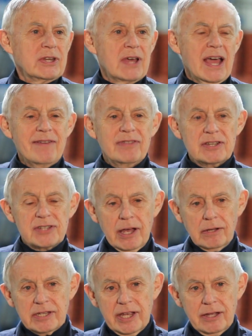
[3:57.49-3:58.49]
you have these
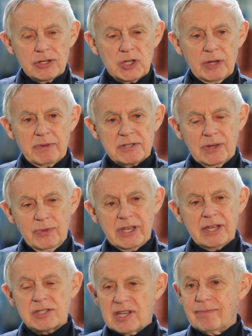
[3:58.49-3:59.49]
LTL shipments, and we
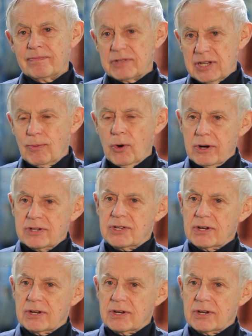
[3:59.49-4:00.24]
get some orders